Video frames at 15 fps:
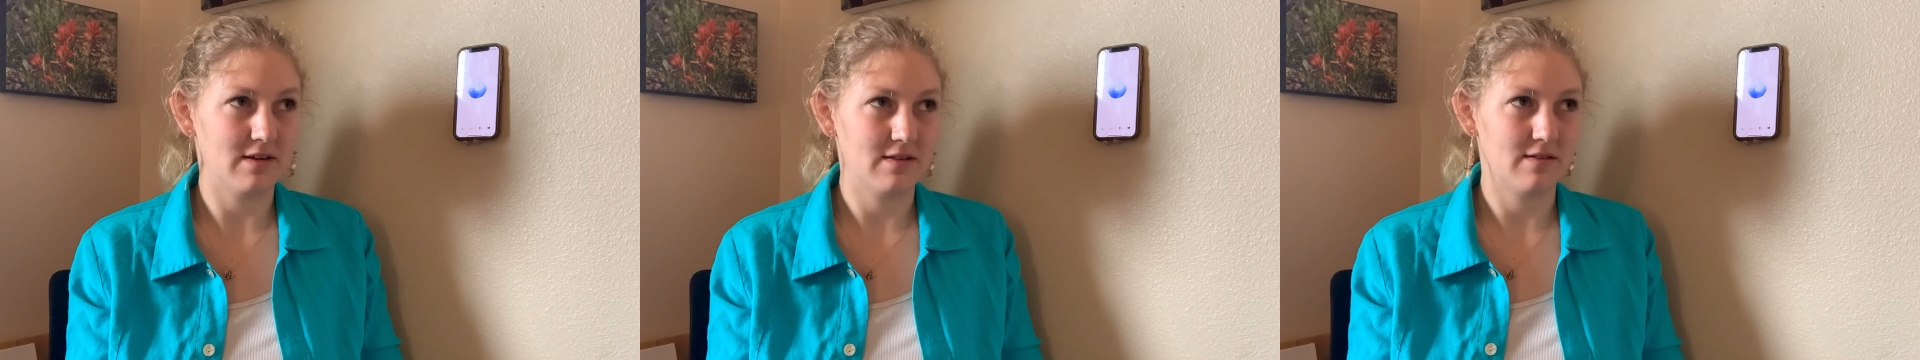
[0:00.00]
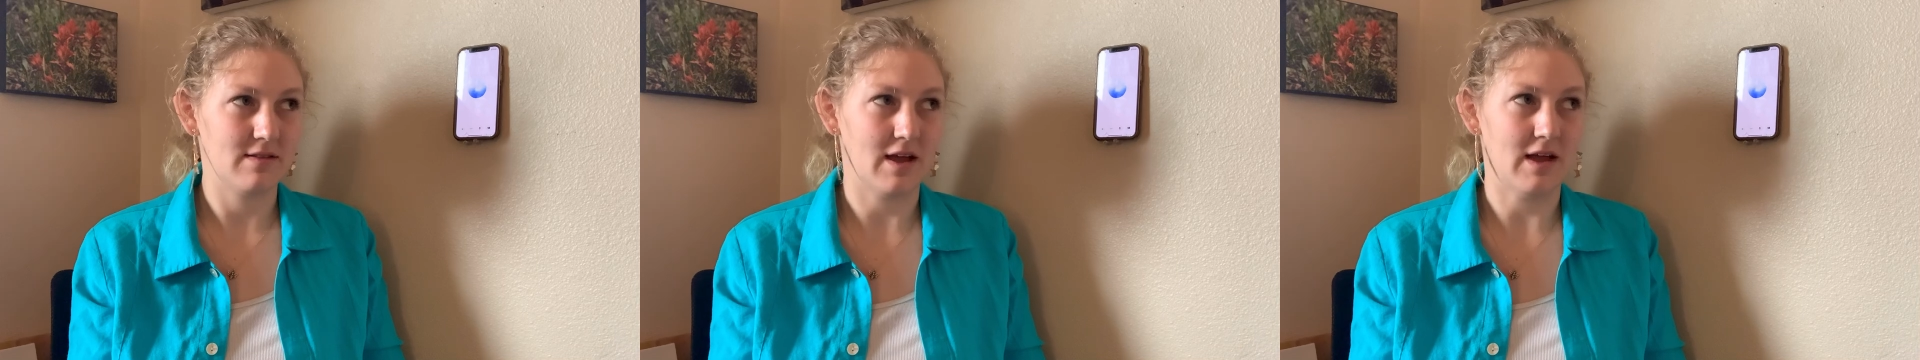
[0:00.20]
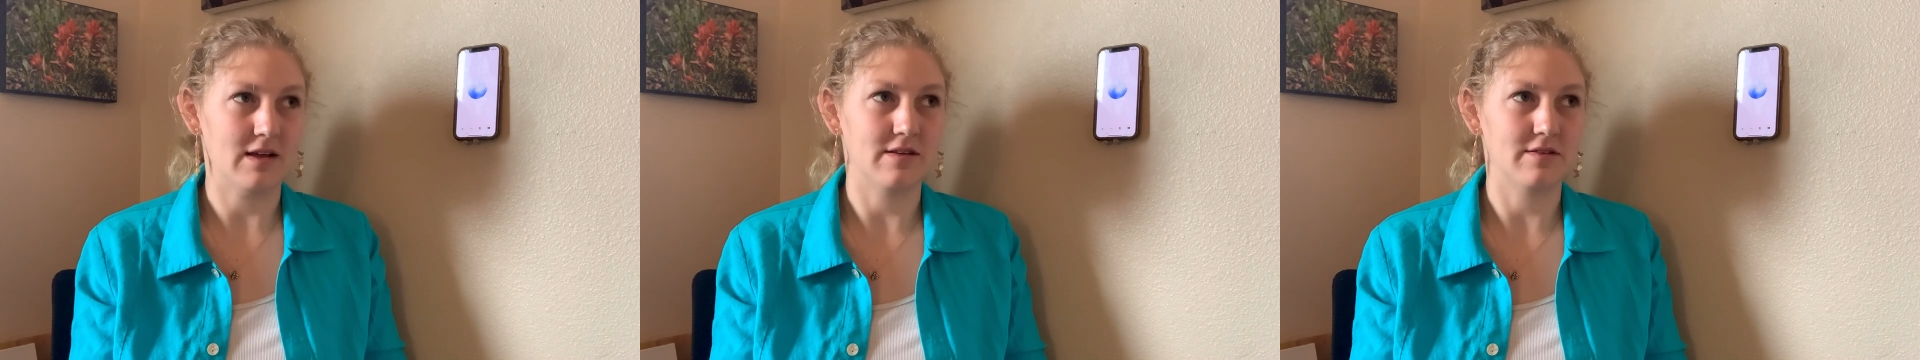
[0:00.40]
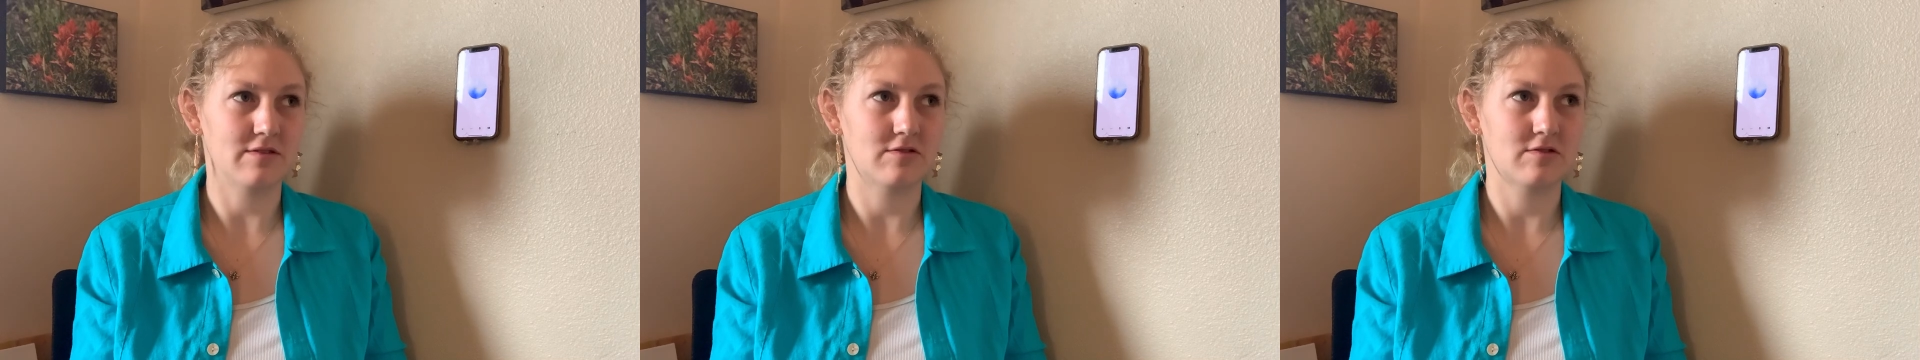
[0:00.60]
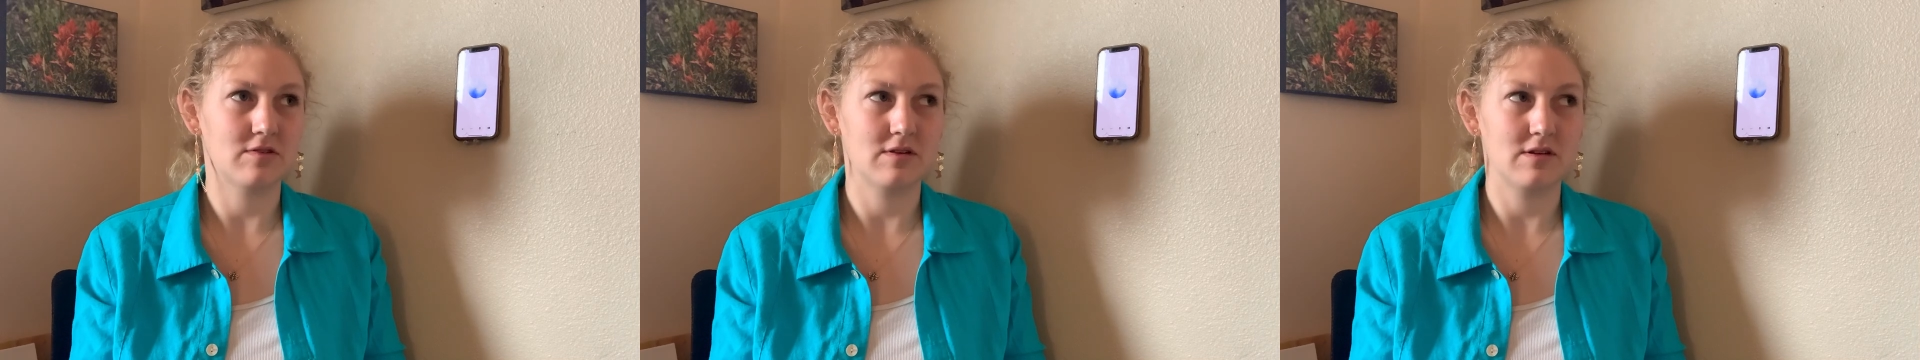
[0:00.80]
that
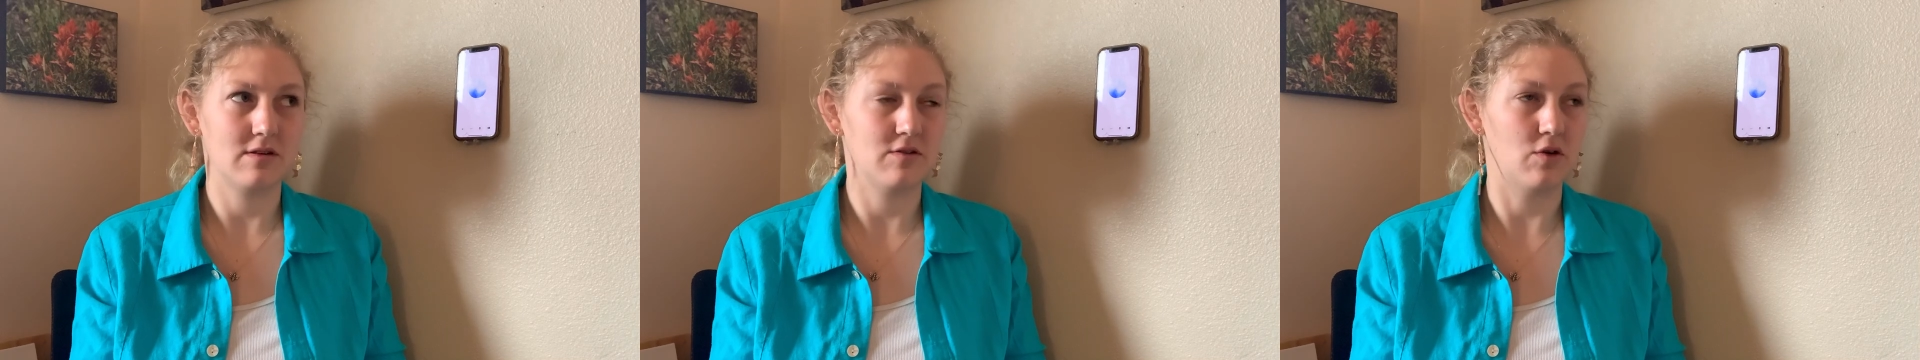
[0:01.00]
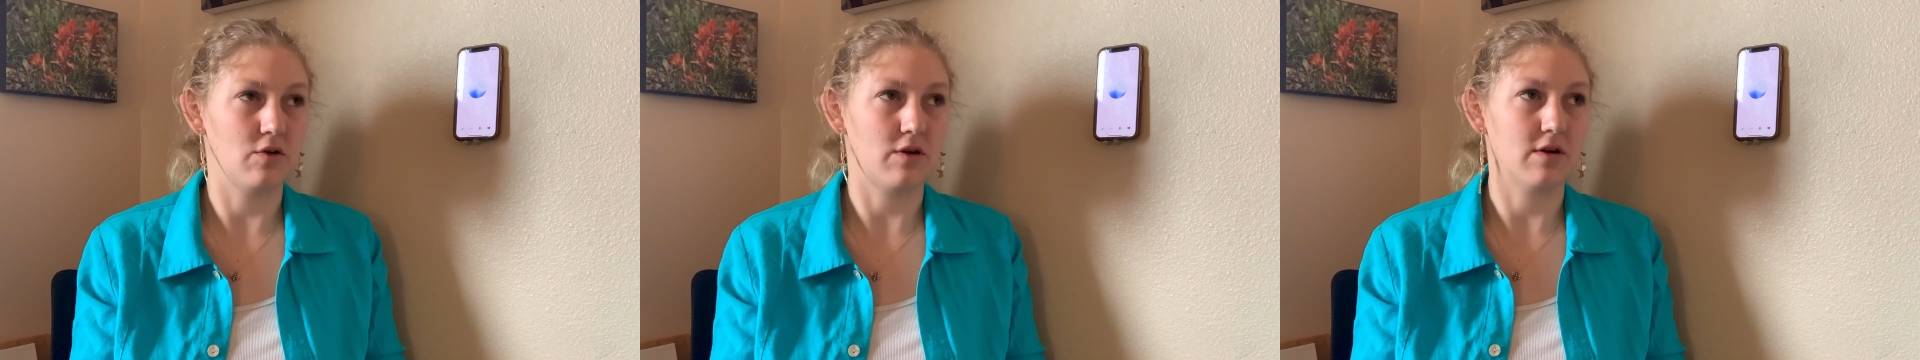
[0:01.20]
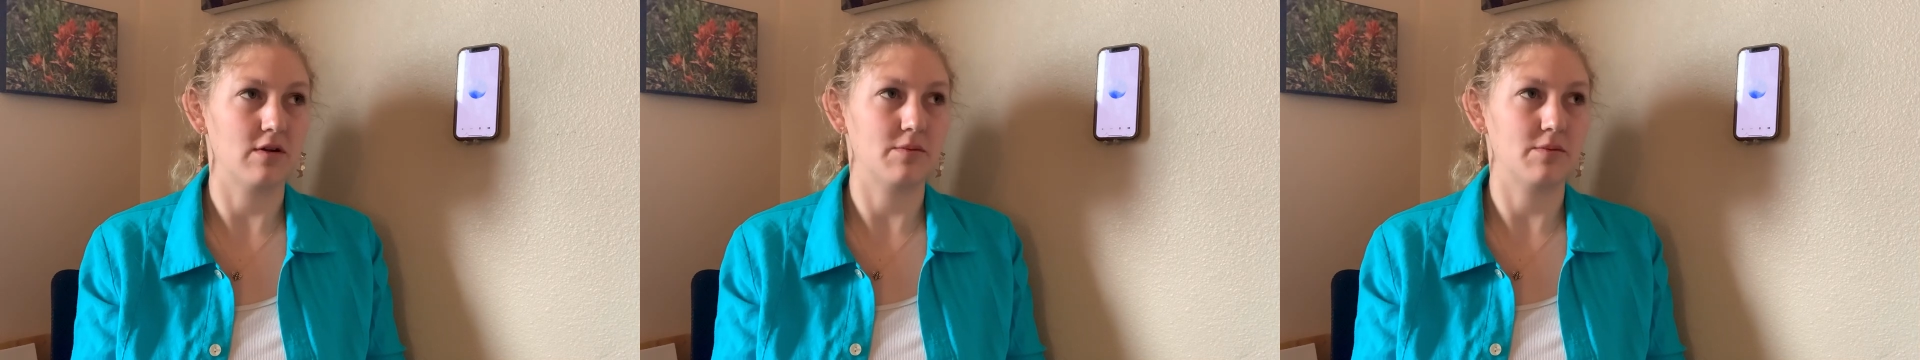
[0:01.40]
is no good,